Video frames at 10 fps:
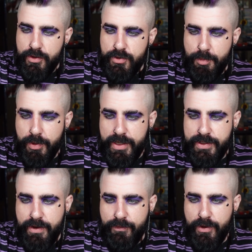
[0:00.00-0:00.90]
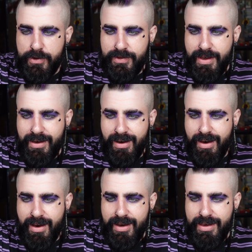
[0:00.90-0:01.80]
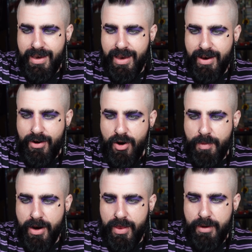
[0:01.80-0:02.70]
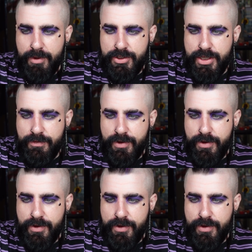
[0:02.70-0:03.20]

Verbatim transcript: So police at first was like, uh, yeah, I don't know about all that one, chief.